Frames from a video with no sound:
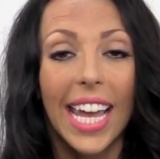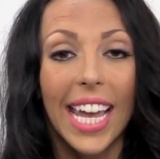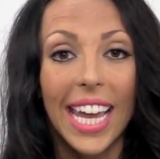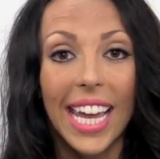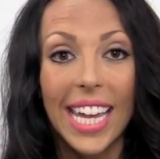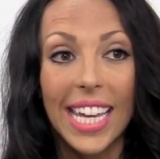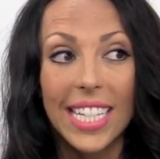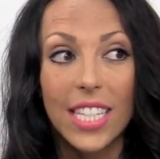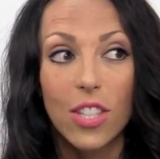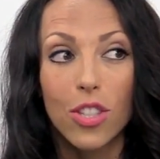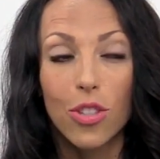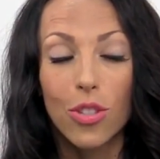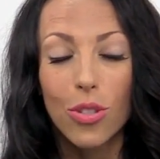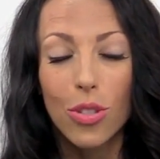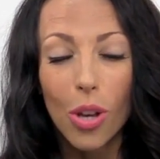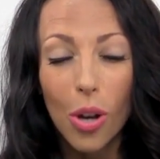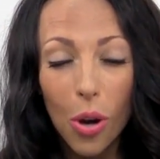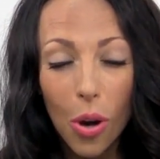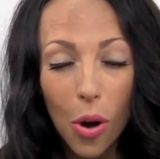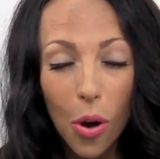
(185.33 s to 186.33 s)
is
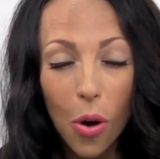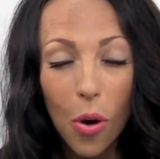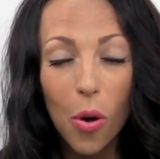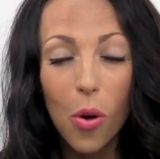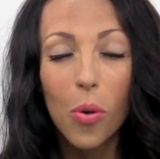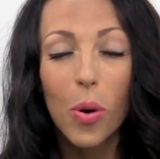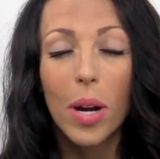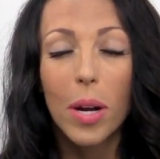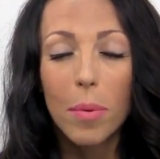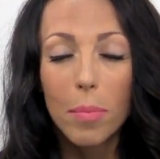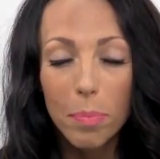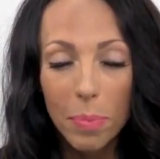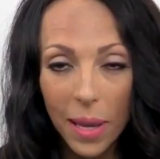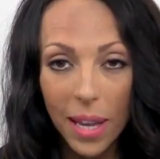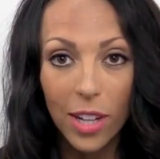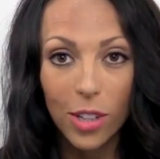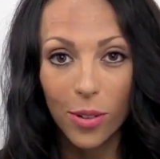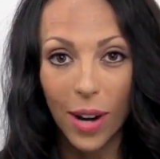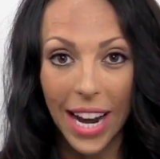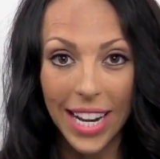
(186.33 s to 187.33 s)
so
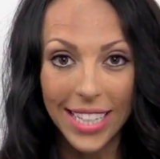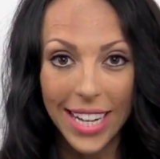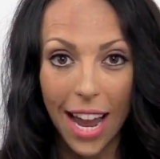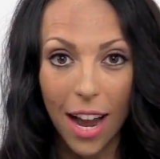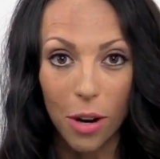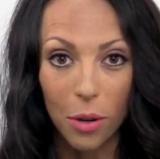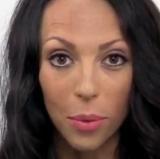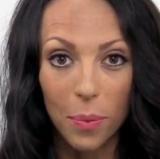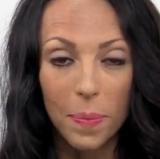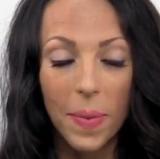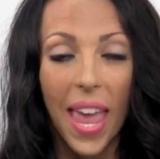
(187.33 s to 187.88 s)
big right now.